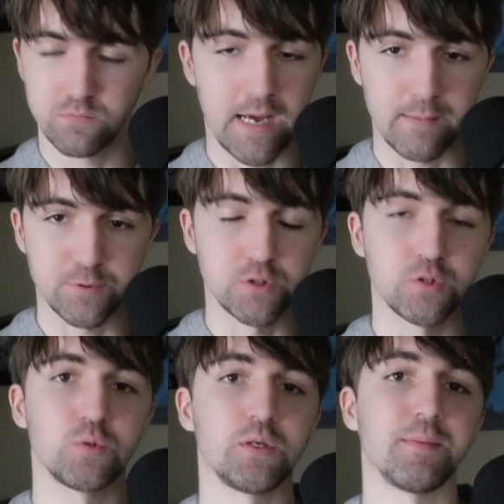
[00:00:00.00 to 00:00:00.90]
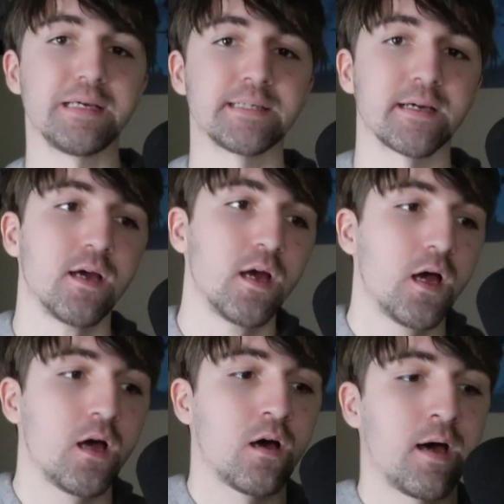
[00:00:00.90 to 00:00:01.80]
Absolutely amazing.
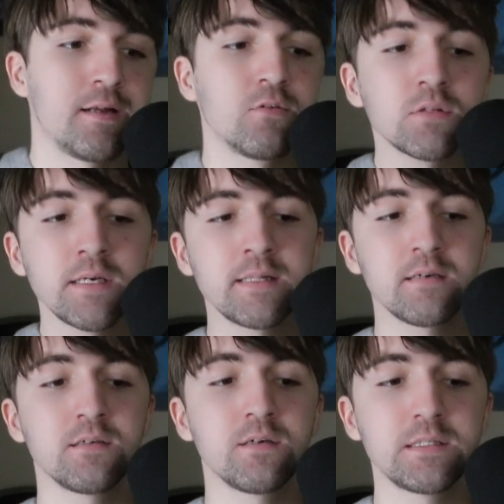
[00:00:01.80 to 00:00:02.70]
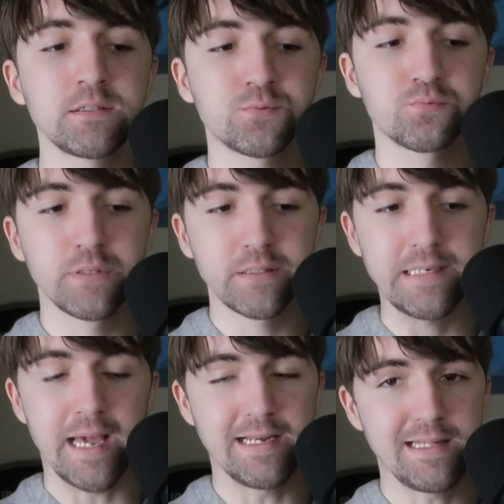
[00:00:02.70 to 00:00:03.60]
I don't think there is
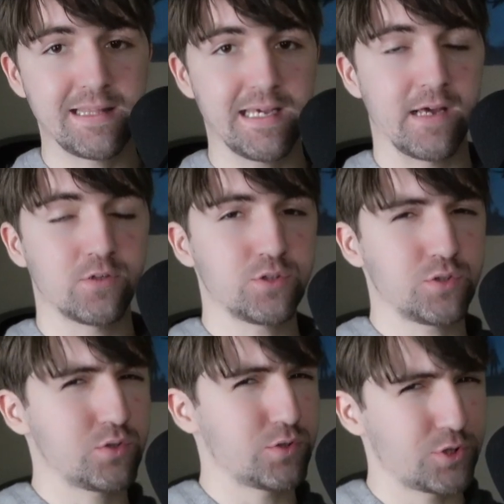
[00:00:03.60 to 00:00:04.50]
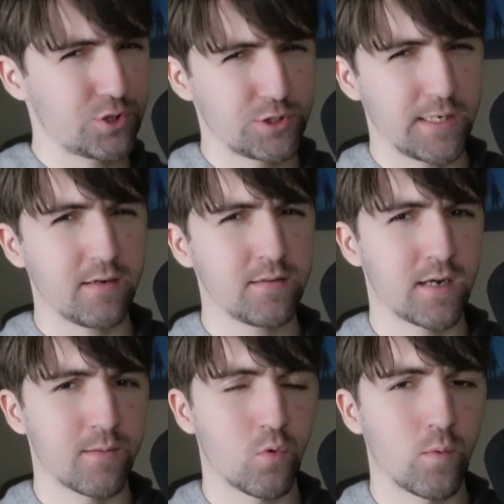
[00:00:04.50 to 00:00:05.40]
really anything else to share that
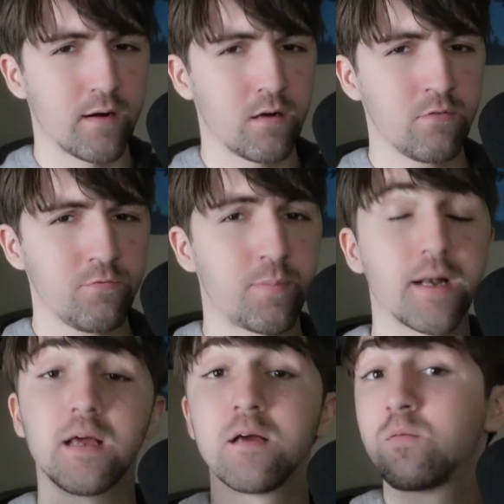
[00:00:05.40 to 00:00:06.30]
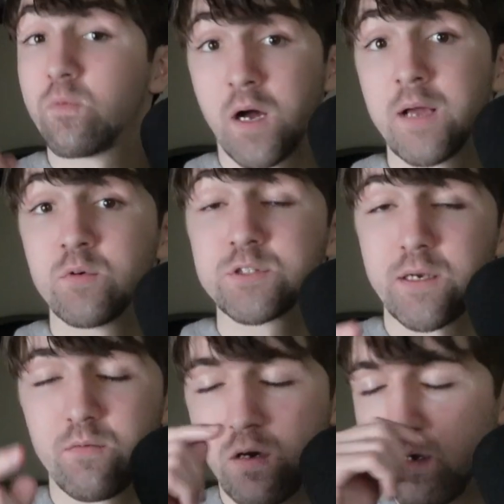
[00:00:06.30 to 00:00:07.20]
I'm aware of, but I will say
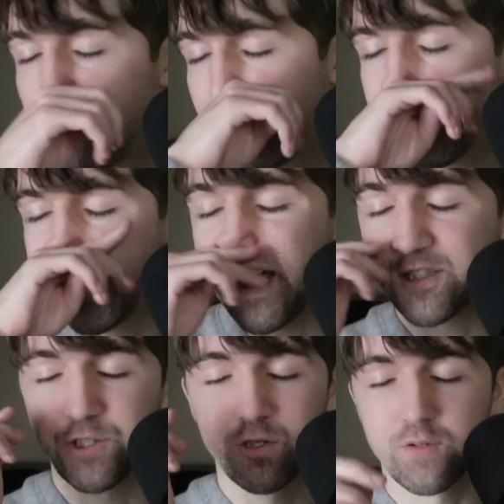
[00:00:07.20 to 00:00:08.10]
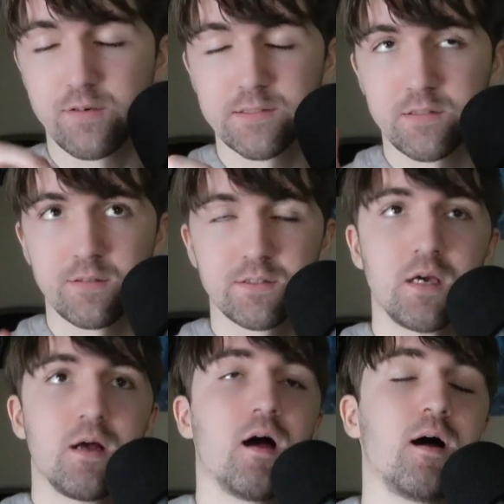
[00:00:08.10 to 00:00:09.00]
real quick, actually, no, there is.
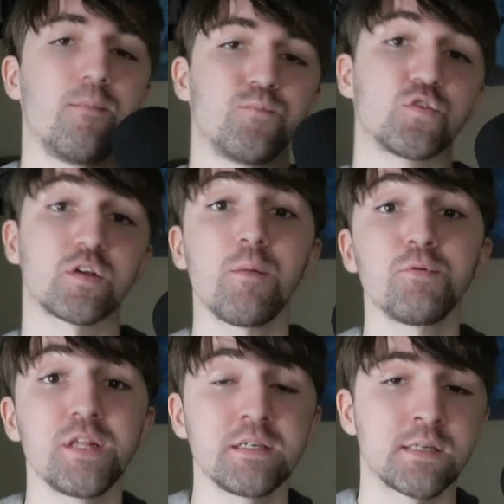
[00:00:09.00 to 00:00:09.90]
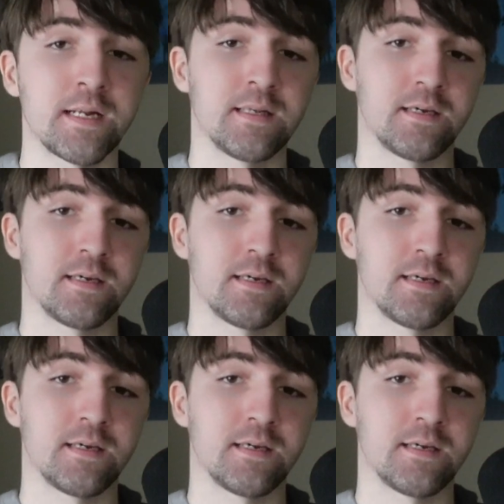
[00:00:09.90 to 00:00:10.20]
There's a couple things that I did.